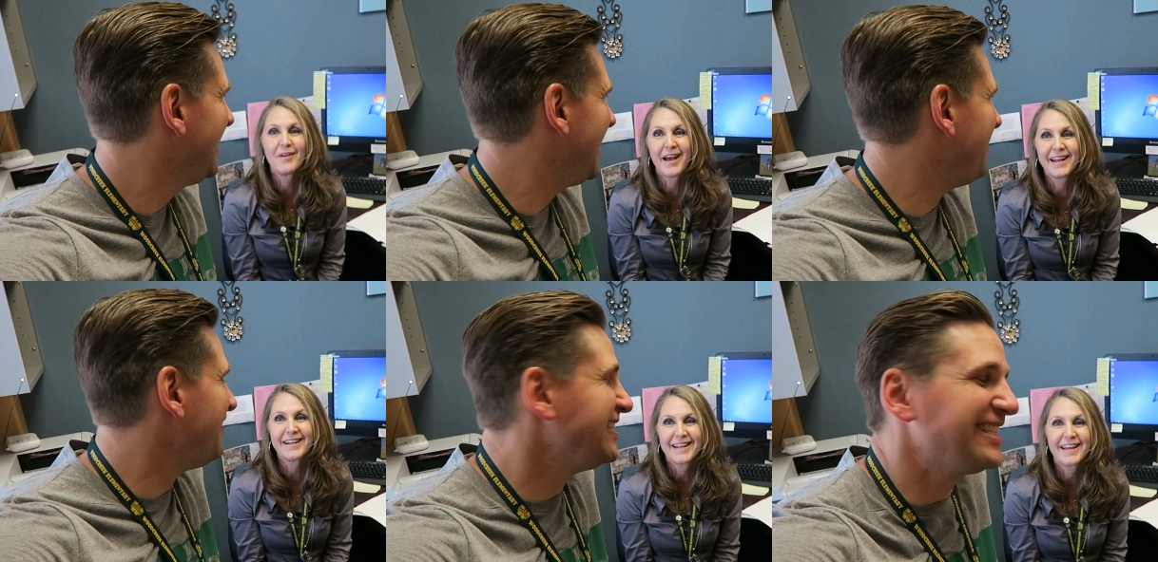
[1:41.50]

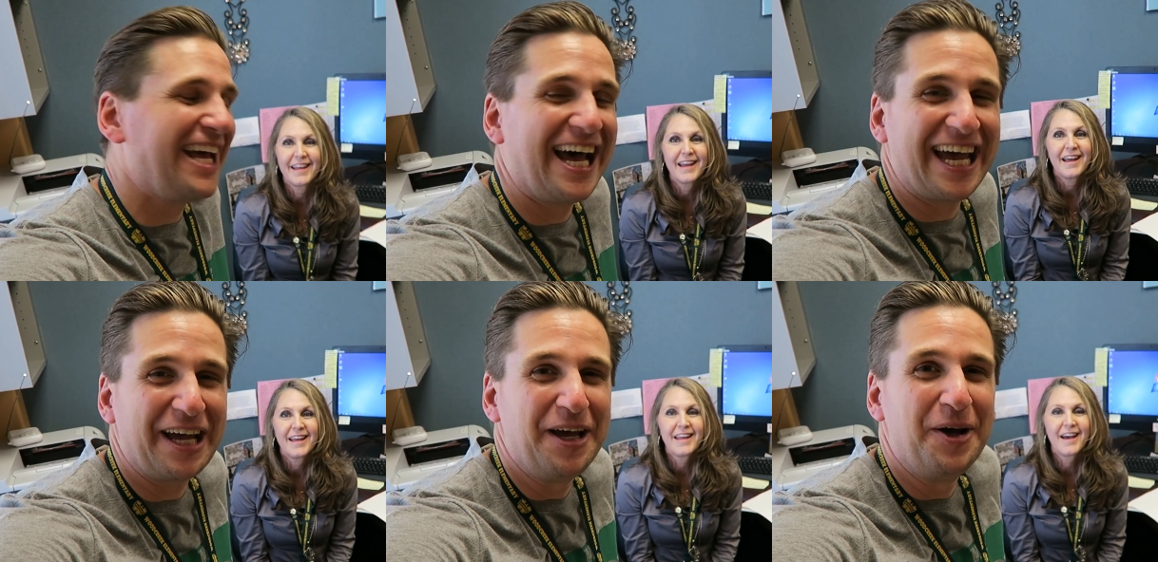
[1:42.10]
Speaker 1: Right. It was
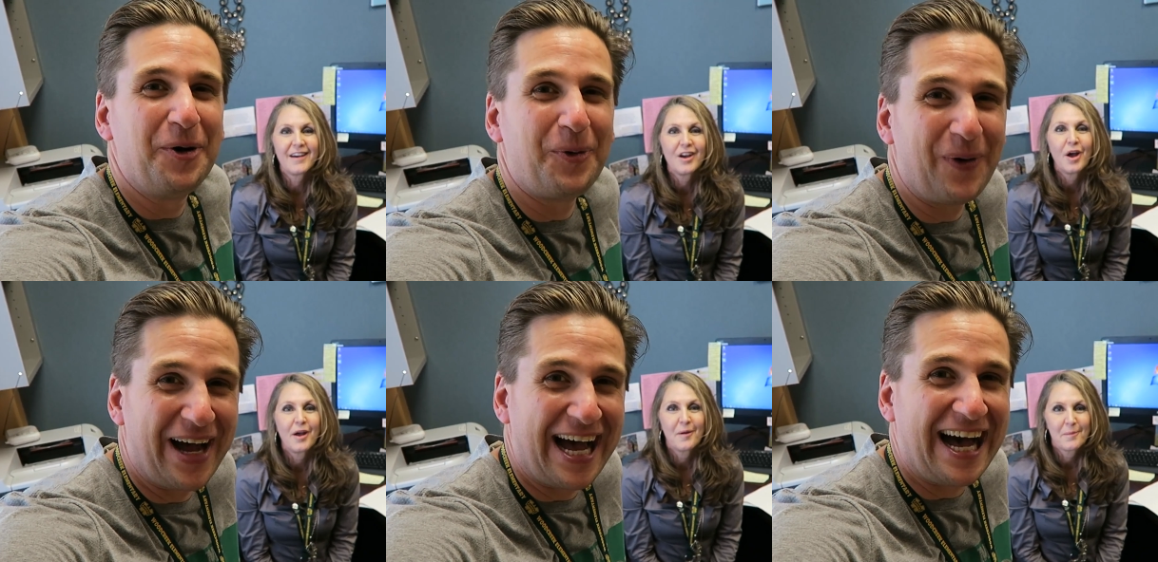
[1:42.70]
like, yeah.
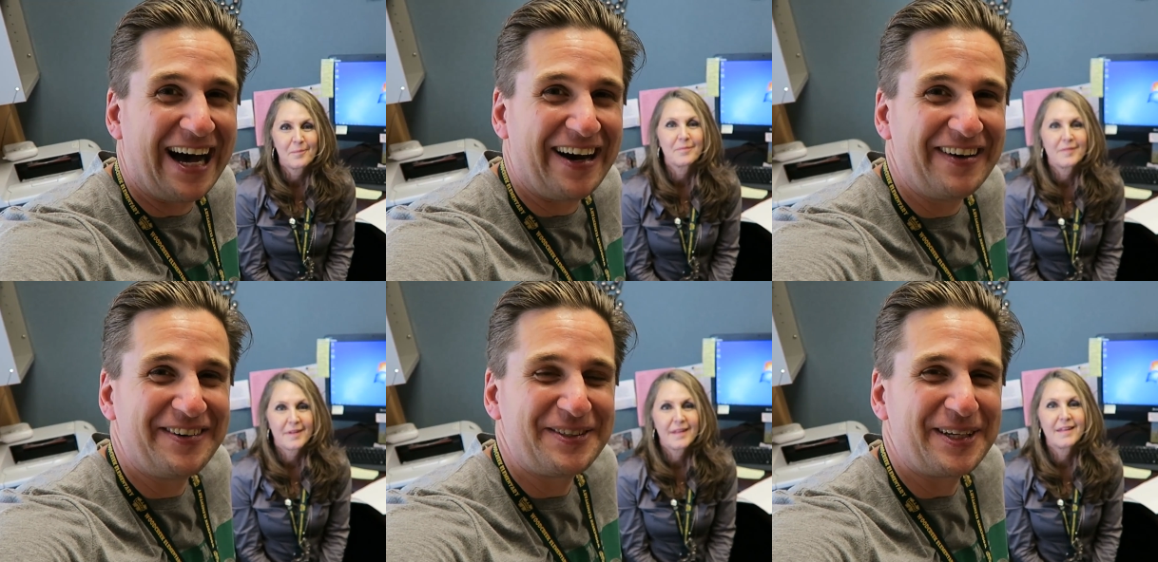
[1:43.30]

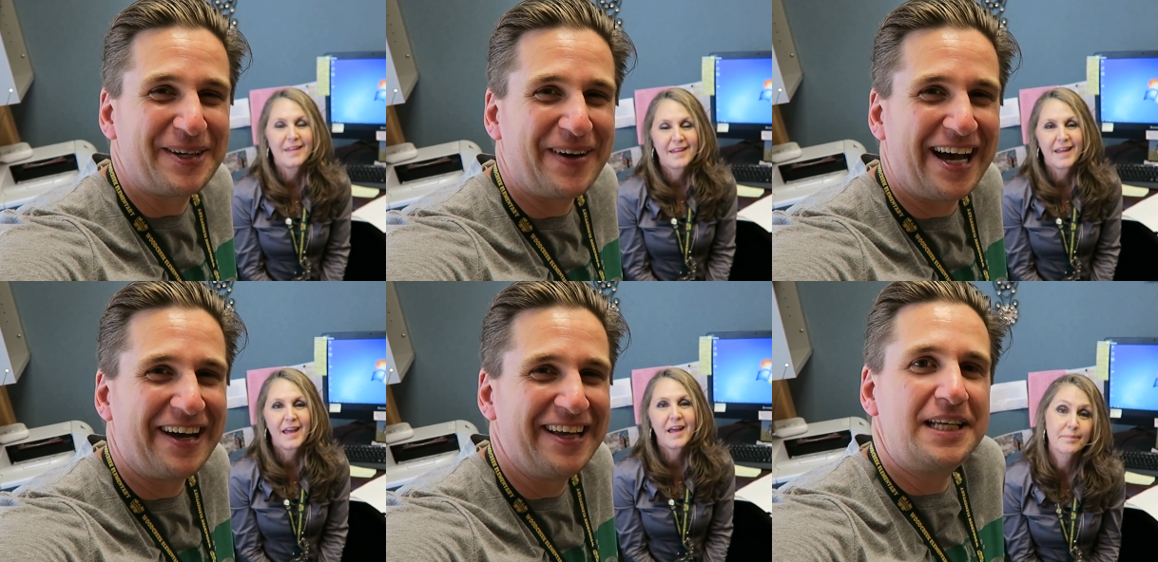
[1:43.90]
wow. It was really
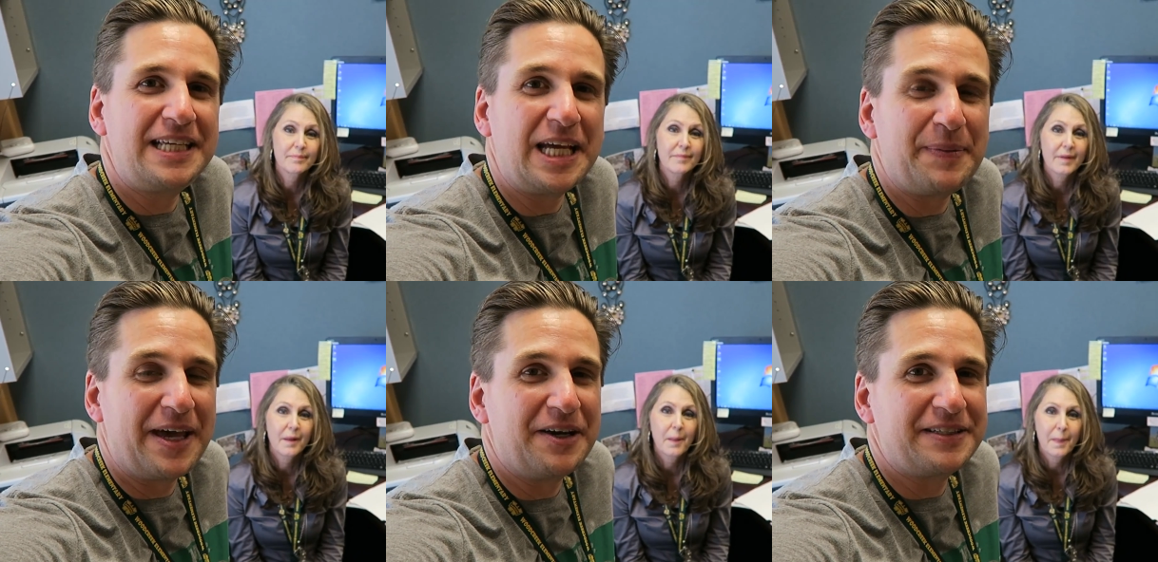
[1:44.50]
wow.
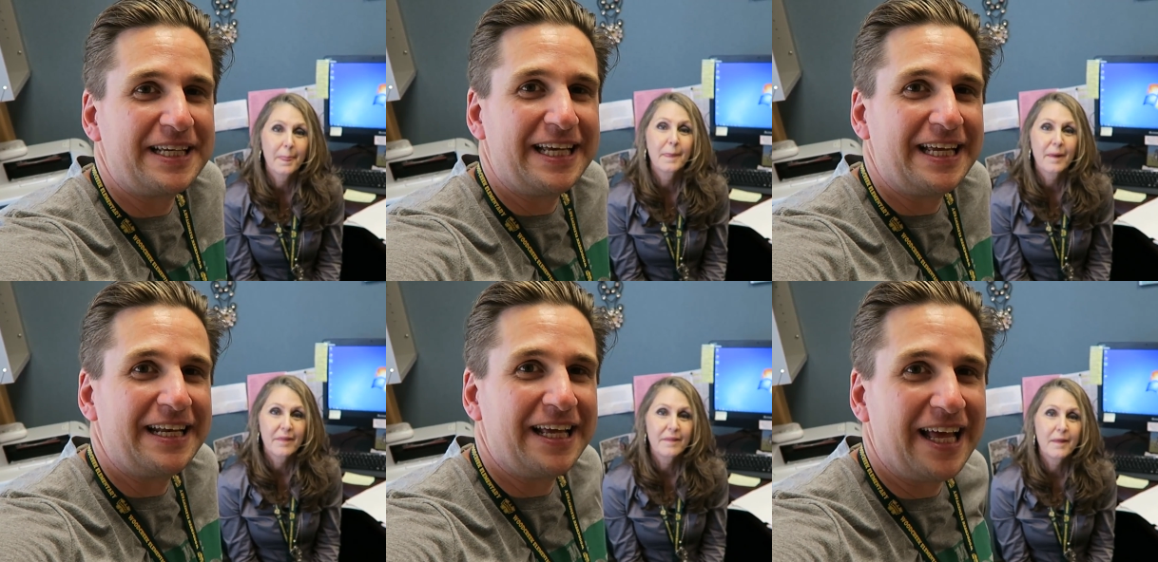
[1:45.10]
Jacob
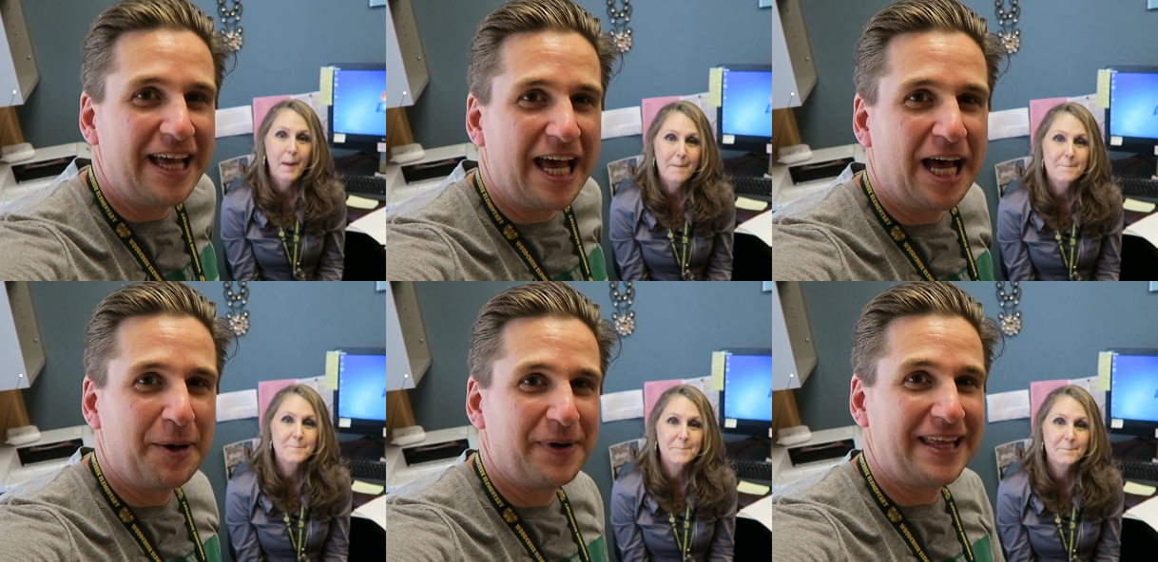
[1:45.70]
Anderson,
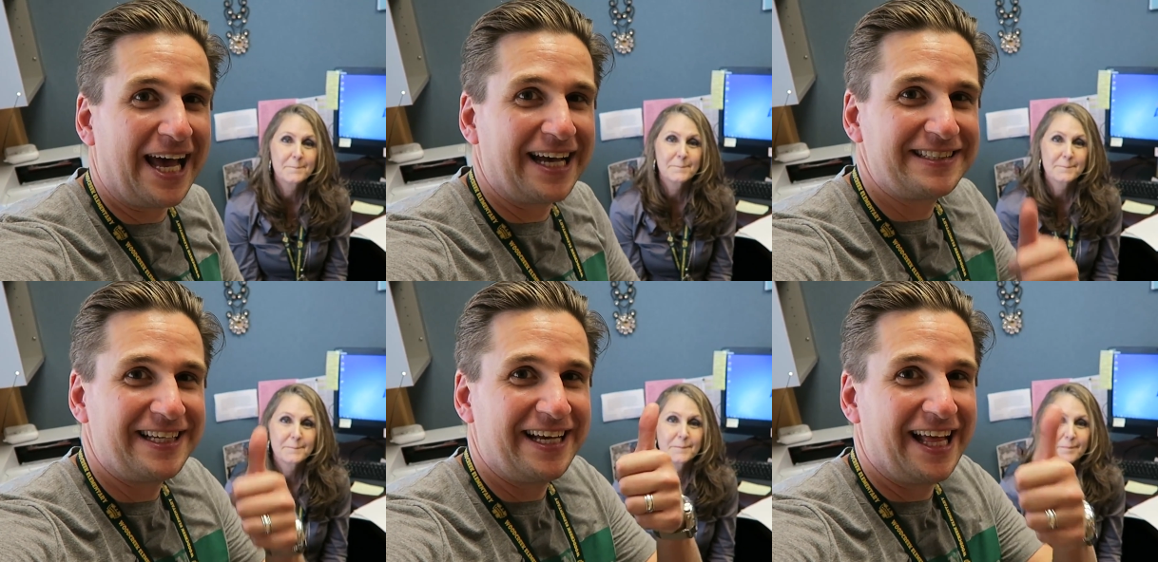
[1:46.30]
Uh, with A
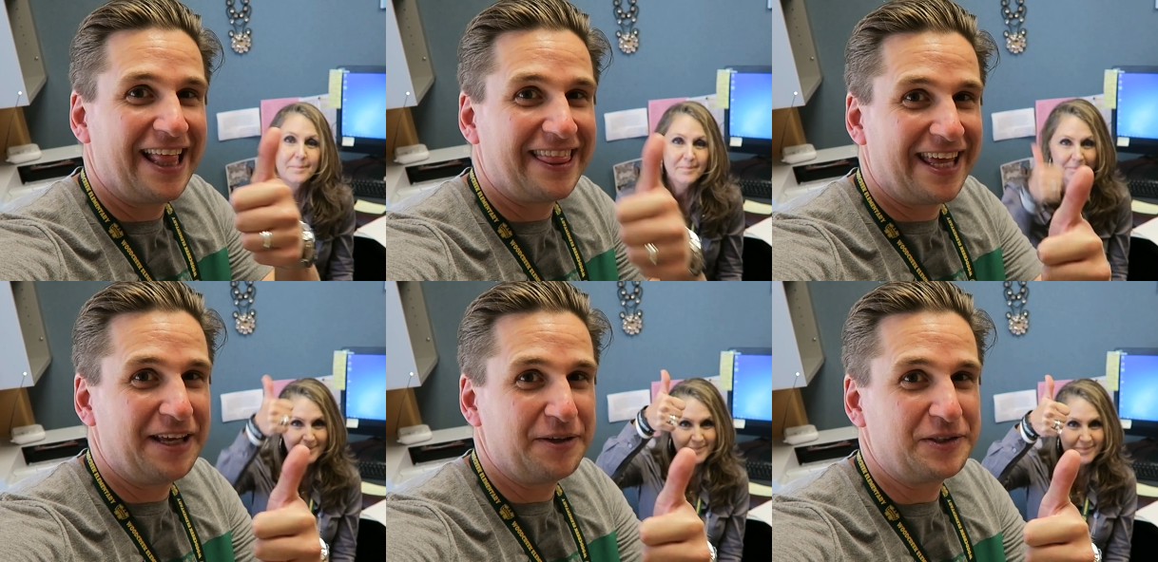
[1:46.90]
X A,
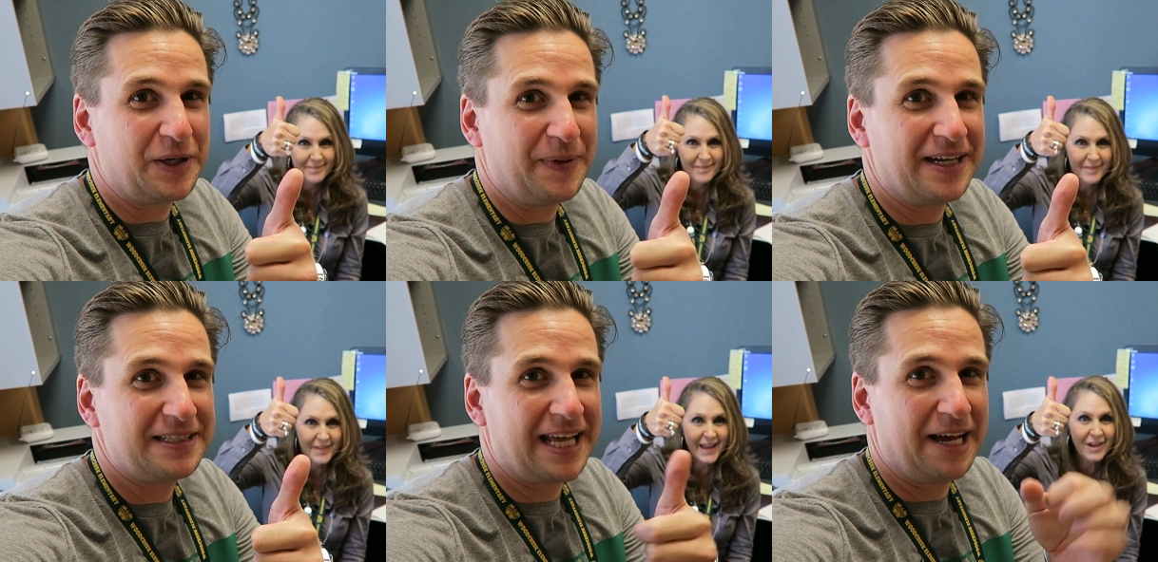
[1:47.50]
thank you so
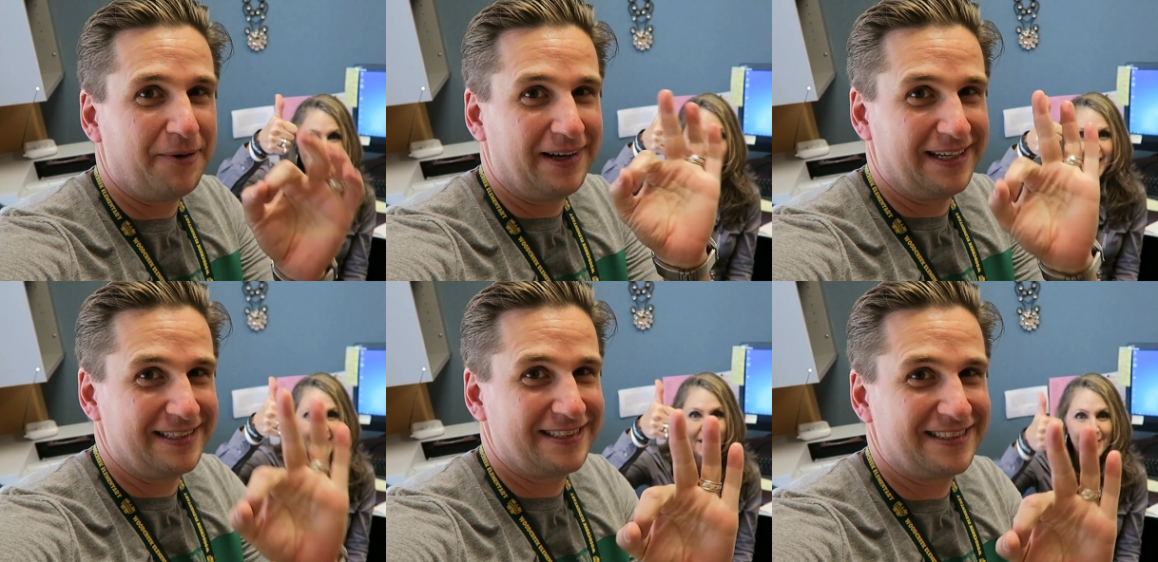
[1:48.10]
much. Thank you,
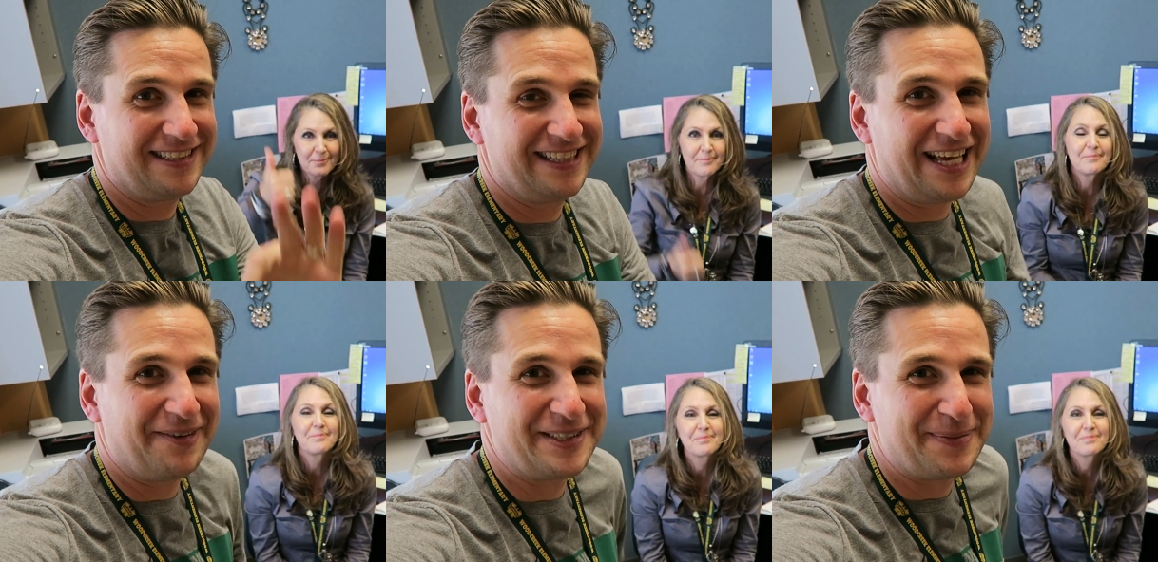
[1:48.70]
Jacob.
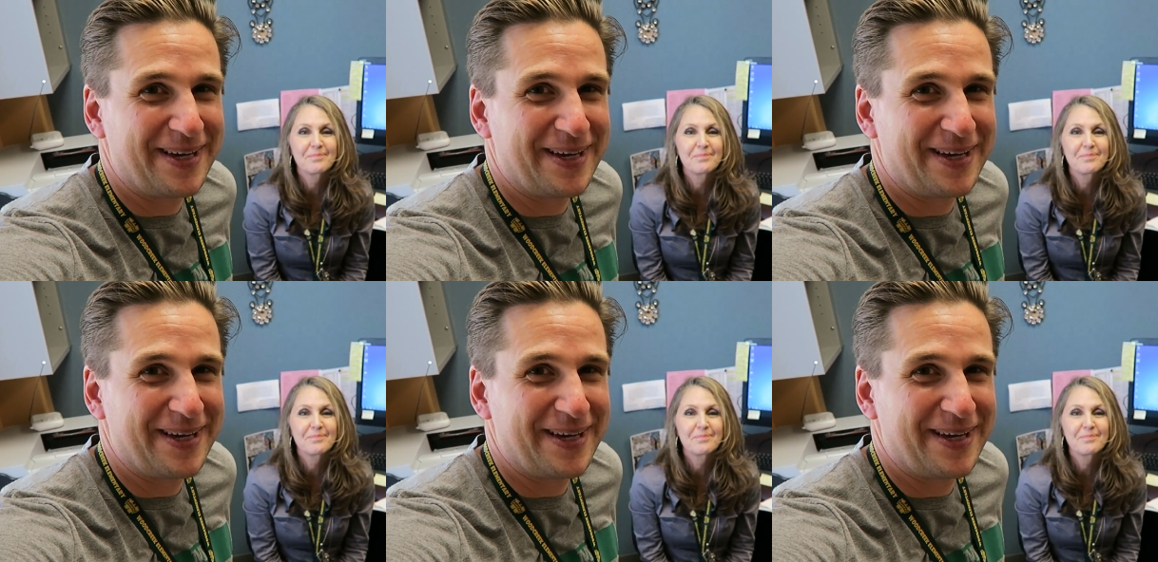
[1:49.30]
That was